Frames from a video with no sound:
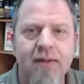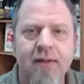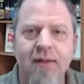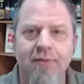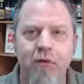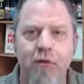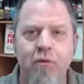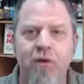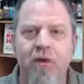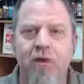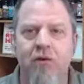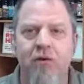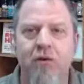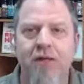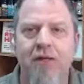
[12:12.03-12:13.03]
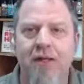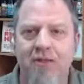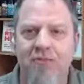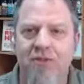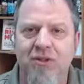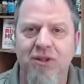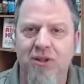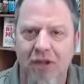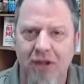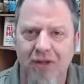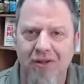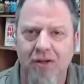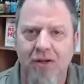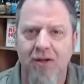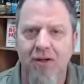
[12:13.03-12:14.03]
if you will, when it comes to
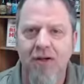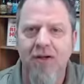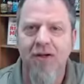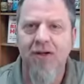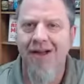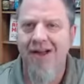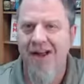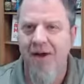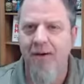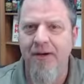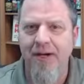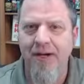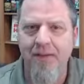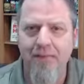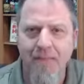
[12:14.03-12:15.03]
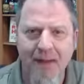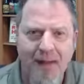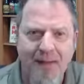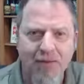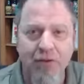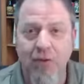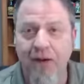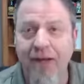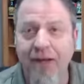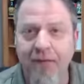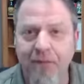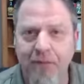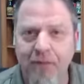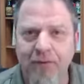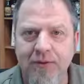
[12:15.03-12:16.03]
color and how it impacts or
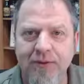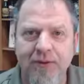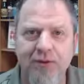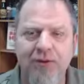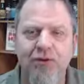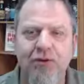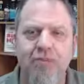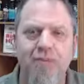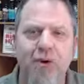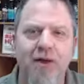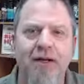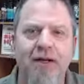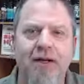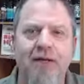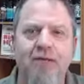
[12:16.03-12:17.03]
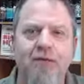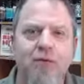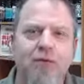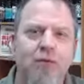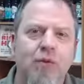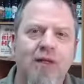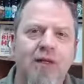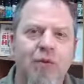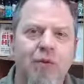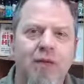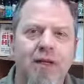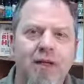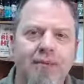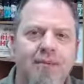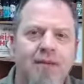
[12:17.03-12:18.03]
influences your marketing for
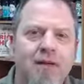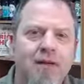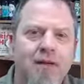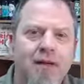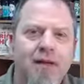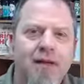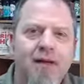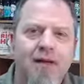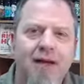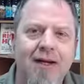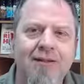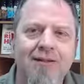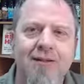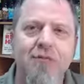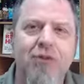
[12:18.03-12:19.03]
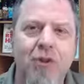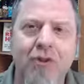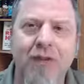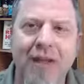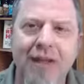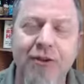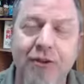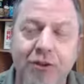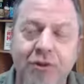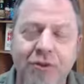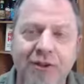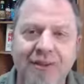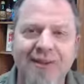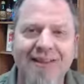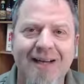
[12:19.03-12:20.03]
2020. Guys, I'm so glad you
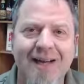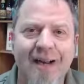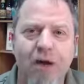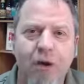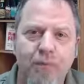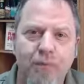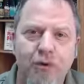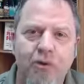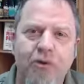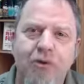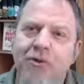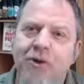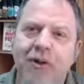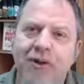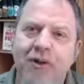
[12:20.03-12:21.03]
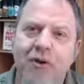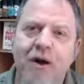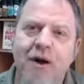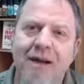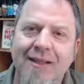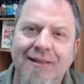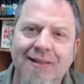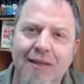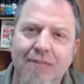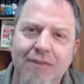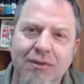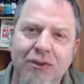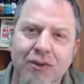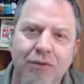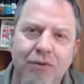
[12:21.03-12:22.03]
tuned in today. I hope you'll tune into our next
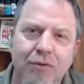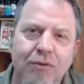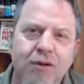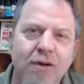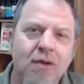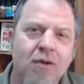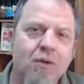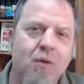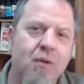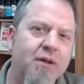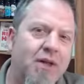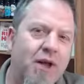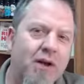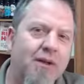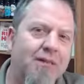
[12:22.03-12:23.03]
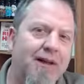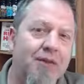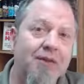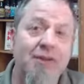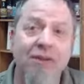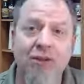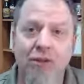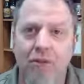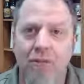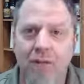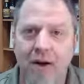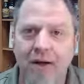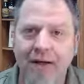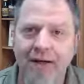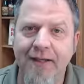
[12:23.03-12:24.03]
episode where we talk about digital
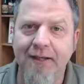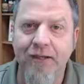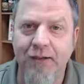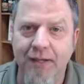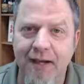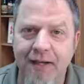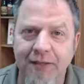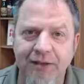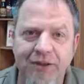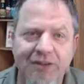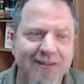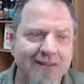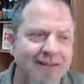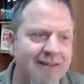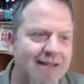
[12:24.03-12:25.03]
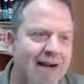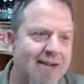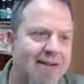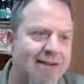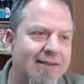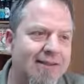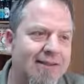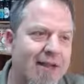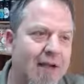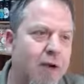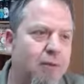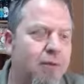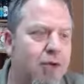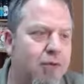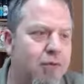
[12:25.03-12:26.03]
marketing strategies and tactics to
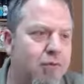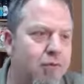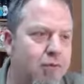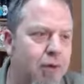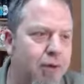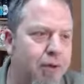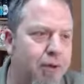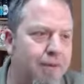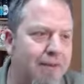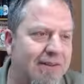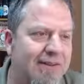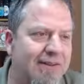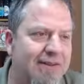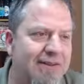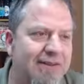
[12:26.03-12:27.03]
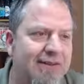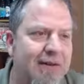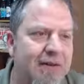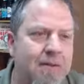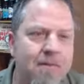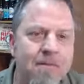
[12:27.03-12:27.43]
help you grow your business.